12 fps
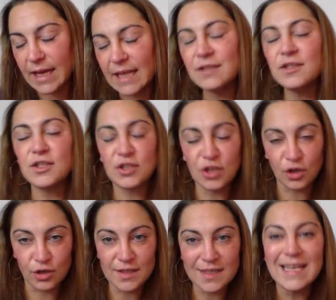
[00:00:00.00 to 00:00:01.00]

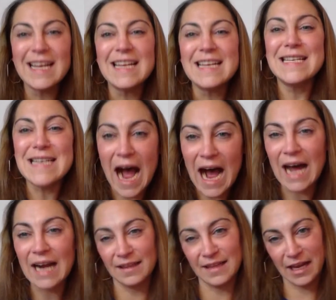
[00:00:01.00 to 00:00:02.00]
inserts
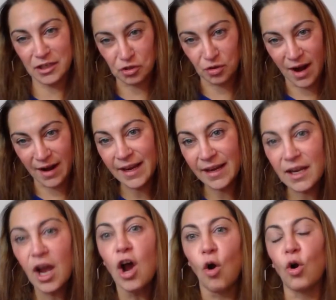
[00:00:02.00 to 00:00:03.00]
non-electronic
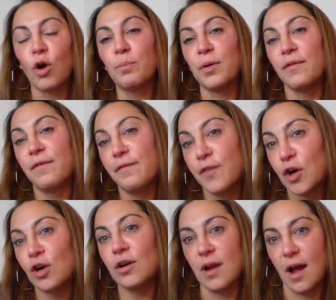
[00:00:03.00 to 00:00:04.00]
or
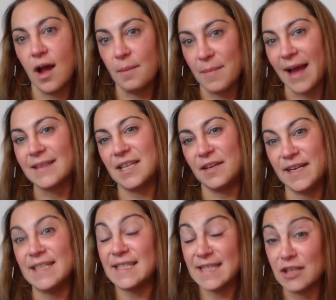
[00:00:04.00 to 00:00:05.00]
preferred
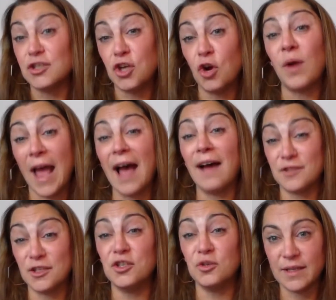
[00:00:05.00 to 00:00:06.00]
activities that don't have
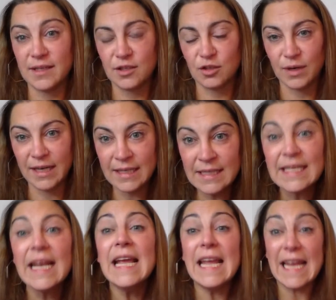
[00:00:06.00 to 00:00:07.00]
to do with screens
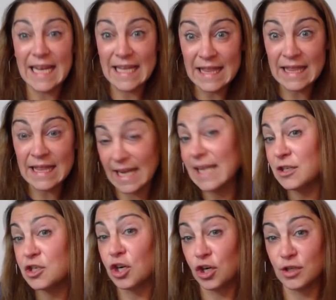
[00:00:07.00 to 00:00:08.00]

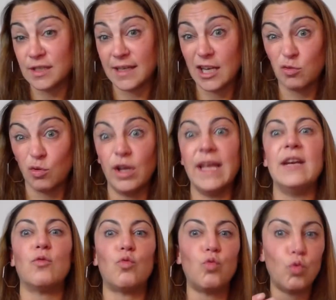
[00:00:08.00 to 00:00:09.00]
into her schedule in
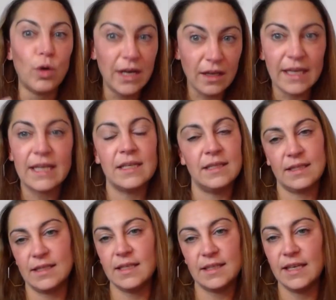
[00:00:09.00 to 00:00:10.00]
a really
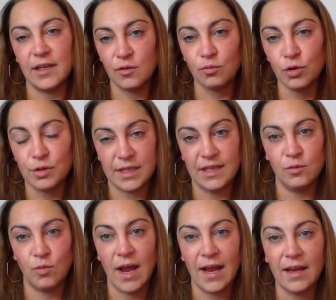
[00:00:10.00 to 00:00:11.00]
consistent and routine
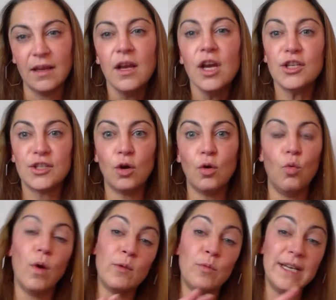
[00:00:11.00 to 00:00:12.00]
way. So
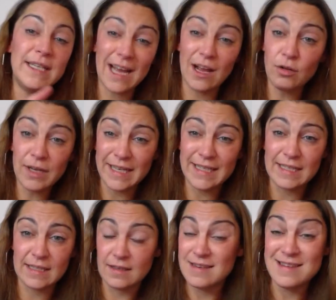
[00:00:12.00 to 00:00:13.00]
when we tell
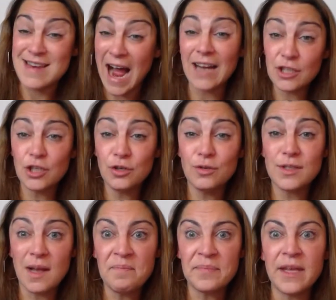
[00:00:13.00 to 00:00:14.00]
kids not to do
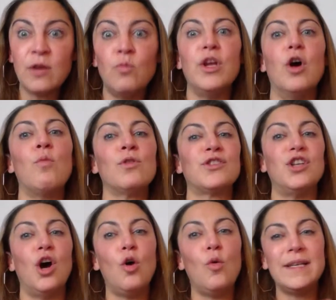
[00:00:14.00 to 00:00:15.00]
something, we almost
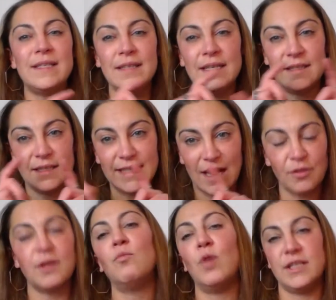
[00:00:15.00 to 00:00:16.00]
always need to tell
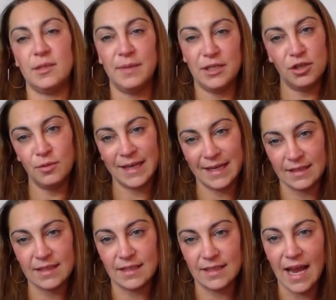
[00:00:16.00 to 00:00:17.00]
them what to be doing
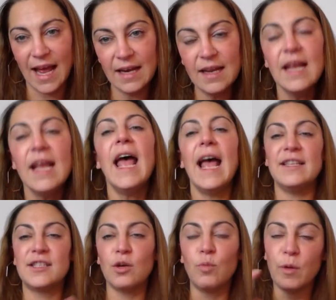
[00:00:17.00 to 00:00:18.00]
instead. And
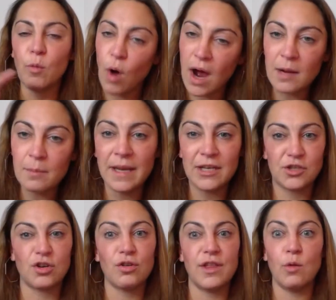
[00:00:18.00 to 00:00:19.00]
so we want to make
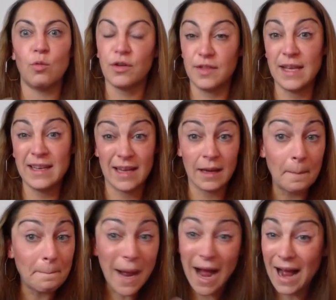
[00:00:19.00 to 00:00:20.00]
sure that we're thinking
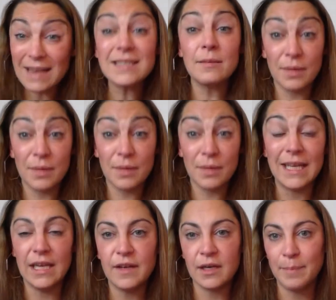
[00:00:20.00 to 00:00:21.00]
possibly
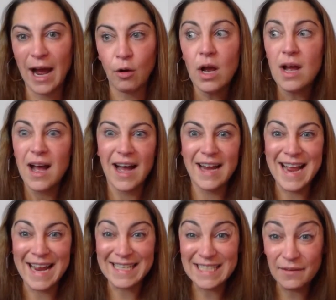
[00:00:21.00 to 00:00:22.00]
even about
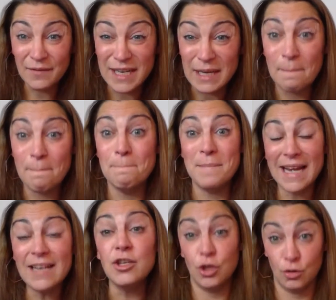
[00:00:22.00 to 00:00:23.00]
an activity
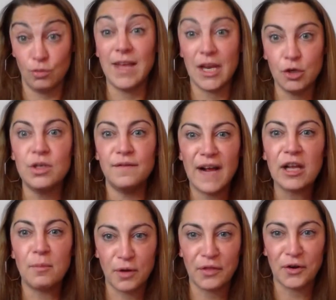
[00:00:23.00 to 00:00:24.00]
menu that you
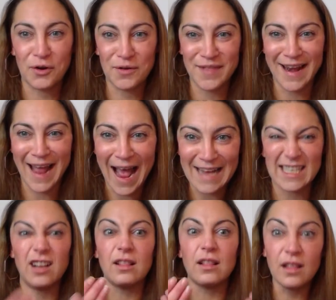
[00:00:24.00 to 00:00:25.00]
develop with her that has
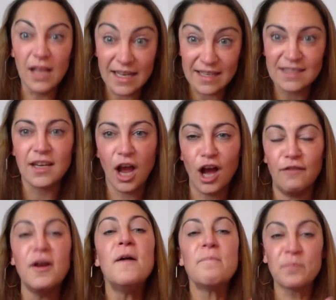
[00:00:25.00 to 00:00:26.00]
a list
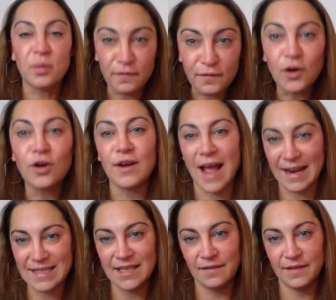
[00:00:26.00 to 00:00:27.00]
of preferred
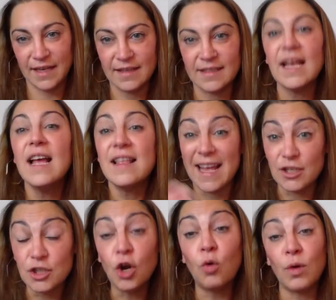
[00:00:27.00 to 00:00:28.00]
activities
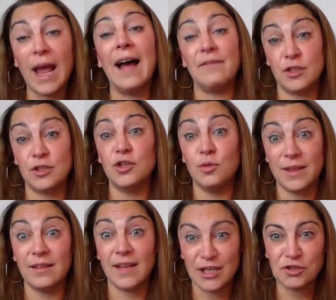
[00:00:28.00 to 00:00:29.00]
that don't have to do with
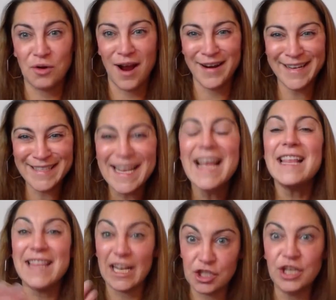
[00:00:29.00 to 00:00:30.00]
electronics
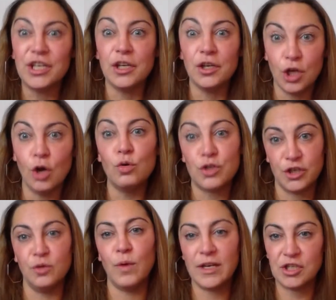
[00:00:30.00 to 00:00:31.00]
that she can go to
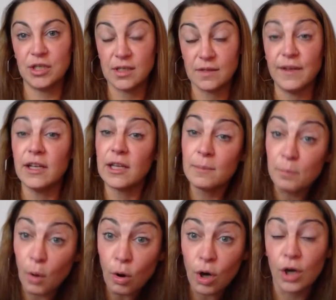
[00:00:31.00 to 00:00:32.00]
when she's feeling
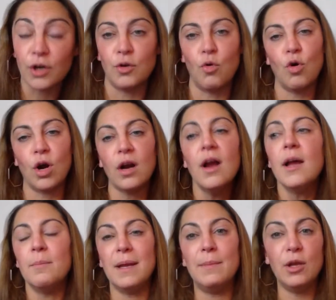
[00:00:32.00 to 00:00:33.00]
bored or
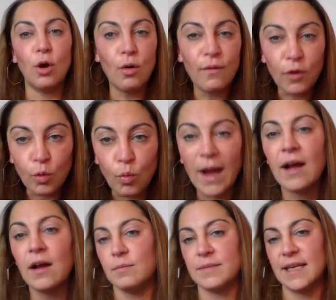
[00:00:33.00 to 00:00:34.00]
maybe
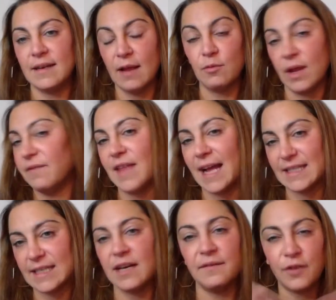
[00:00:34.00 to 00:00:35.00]
overwhelmed. And if that's
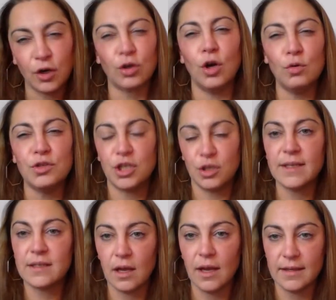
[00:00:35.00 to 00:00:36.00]
kind of her go-to
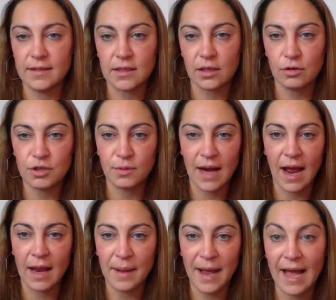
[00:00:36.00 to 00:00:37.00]
is to go to an
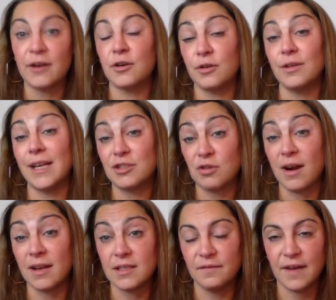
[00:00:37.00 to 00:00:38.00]
iPad or an
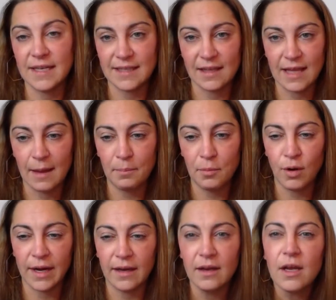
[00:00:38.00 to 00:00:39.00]
electronic device at that
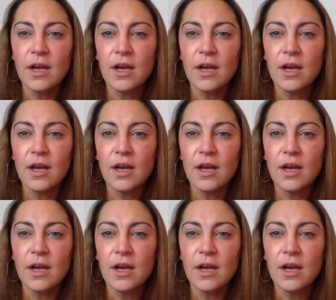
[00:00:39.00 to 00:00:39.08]
point.